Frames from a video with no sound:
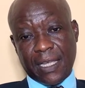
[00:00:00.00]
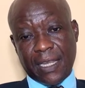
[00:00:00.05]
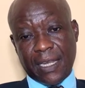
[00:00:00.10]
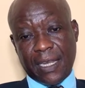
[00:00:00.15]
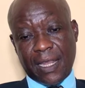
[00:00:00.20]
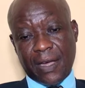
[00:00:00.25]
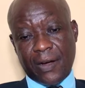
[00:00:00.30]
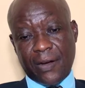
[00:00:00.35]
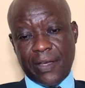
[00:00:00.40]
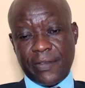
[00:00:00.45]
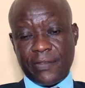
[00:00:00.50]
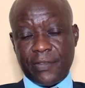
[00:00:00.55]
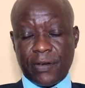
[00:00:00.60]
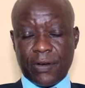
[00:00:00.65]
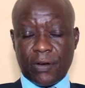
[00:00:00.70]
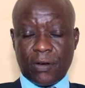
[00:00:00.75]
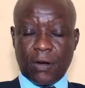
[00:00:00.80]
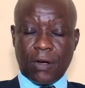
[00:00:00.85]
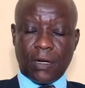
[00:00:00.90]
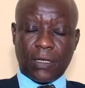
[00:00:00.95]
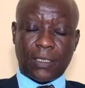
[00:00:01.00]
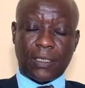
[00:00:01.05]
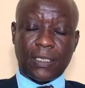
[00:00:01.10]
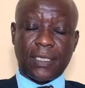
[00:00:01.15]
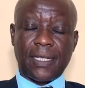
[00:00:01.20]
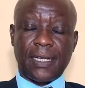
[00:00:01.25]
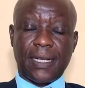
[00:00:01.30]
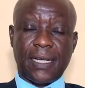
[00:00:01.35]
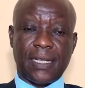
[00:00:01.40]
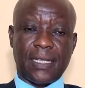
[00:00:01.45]
Now, if you recall,
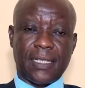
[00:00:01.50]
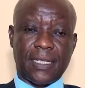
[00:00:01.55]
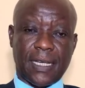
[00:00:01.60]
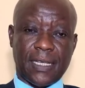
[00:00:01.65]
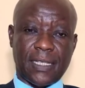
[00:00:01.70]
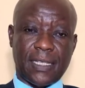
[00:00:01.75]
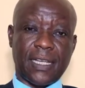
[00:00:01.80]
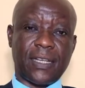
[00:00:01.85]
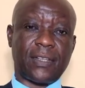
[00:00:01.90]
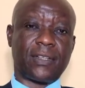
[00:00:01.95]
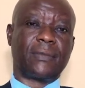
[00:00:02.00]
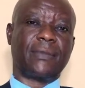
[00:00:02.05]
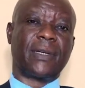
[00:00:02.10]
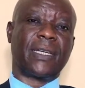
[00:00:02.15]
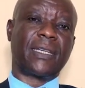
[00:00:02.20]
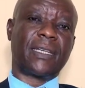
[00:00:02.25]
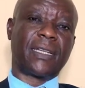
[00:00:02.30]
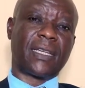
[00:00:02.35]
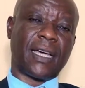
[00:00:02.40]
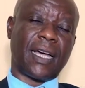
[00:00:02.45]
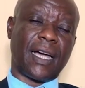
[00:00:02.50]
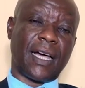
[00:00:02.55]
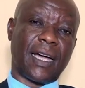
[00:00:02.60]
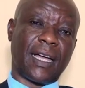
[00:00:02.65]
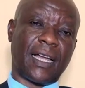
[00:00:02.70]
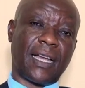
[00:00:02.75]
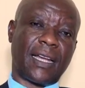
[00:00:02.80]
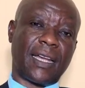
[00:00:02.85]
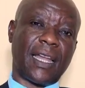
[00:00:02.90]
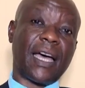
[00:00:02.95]
ladies and gentlemen,
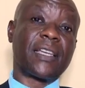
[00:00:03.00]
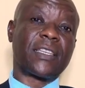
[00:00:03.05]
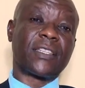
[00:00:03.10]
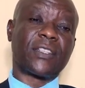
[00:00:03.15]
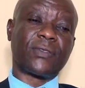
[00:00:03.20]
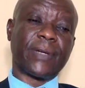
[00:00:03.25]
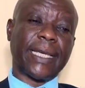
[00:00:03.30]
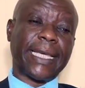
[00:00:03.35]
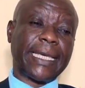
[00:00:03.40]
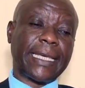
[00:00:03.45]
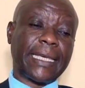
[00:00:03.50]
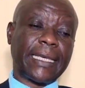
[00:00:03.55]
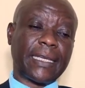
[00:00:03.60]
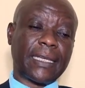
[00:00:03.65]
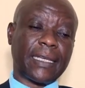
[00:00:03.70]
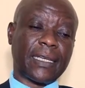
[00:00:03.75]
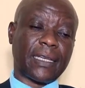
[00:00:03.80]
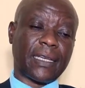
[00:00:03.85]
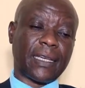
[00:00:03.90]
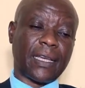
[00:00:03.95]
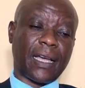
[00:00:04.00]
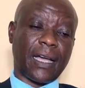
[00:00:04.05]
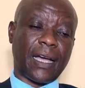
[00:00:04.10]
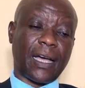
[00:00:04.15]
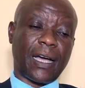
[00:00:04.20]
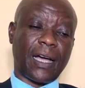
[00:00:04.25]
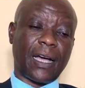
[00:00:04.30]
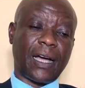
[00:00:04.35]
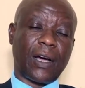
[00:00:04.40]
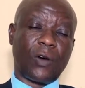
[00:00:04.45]
last week
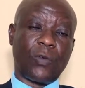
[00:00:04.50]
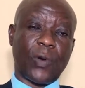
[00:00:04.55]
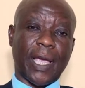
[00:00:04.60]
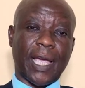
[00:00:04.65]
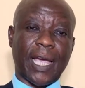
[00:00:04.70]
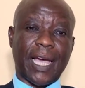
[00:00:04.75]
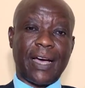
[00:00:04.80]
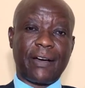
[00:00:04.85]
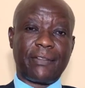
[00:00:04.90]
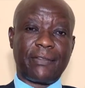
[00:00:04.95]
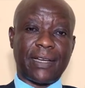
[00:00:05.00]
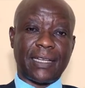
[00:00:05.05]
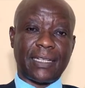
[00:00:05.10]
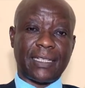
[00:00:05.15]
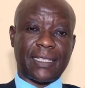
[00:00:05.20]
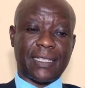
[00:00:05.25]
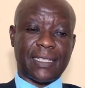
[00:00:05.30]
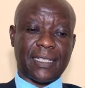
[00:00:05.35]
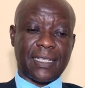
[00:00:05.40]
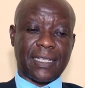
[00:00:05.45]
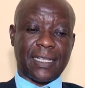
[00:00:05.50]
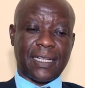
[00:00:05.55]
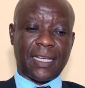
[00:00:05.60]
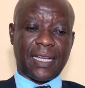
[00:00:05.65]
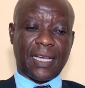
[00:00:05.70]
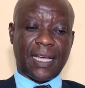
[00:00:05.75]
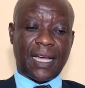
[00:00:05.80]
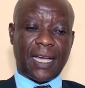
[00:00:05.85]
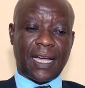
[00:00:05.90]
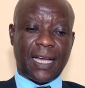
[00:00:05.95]
we covered
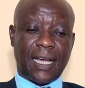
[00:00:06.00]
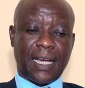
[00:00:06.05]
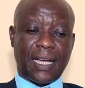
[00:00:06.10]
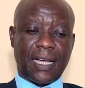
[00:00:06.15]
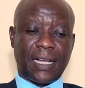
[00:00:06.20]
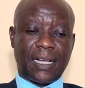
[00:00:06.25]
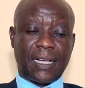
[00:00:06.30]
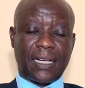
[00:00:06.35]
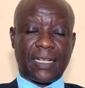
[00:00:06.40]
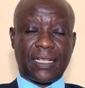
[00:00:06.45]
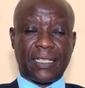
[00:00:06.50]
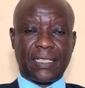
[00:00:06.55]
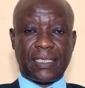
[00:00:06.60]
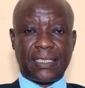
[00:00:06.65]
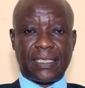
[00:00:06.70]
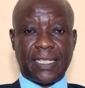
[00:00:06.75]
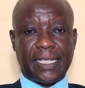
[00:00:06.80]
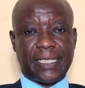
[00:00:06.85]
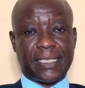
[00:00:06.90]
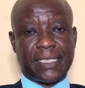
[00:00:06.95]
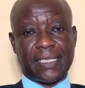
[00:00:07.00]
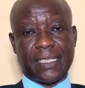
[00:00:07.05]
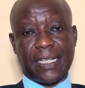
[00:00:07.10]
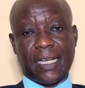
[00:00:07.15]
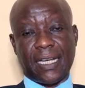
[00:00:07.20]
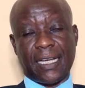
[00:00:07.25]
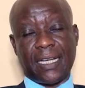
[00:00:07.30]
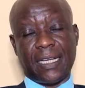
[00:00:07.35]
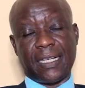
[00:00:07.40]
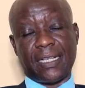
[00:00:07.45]

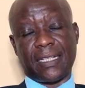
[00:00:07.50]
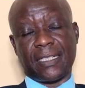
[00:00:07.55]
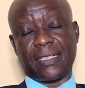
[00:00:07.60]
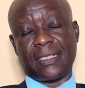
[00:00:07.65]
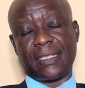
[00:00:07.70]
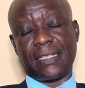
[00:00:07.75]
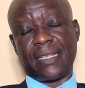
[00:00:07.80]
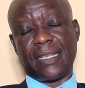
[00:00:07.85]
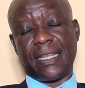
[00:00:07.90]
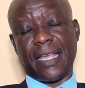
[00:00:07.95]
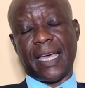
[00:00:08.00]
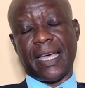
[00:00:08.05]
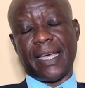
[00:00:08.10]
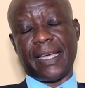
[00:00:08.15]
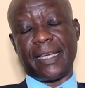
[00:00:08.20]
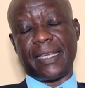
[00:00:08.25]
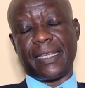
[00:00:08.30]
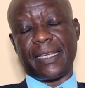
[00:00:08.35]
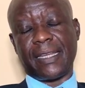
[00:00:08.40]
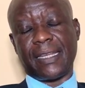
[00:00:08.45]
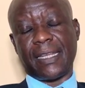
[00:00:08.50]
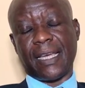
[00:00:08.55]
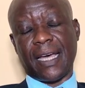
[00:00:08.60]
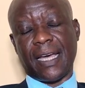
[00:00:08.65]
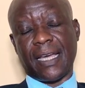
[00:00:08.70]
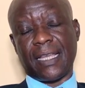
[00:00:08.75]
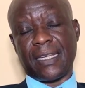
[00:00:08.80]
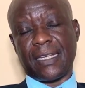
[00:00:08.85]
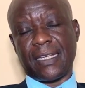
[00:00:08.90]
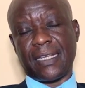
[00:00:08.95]
lecture 9
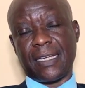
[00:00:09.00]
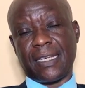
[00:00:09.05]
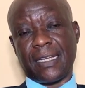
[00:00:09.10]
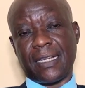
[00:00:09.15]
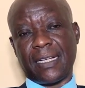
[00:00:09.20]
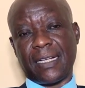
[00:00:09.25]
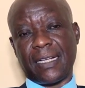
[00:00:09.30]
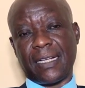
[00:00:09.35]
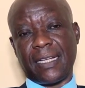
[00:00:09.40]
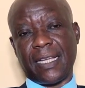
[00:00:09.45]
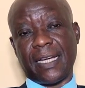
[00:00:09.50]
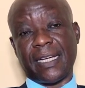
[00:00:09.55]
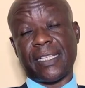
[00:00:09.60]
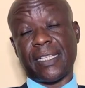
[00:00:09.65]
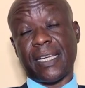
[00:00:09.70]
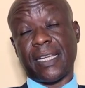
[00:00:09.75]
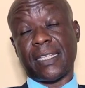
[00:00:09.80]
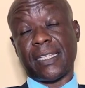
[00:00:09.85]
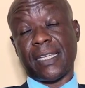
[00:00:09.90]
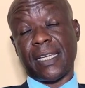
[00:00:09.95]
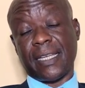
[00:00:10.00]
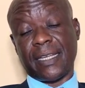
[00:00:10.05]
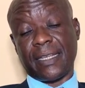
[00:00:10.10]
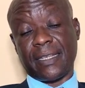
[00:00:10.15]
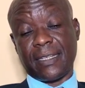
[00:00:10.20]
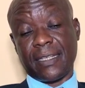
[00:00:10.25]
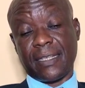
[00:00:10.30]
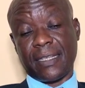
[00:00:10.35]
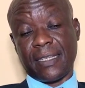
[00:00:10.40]
and lecture 10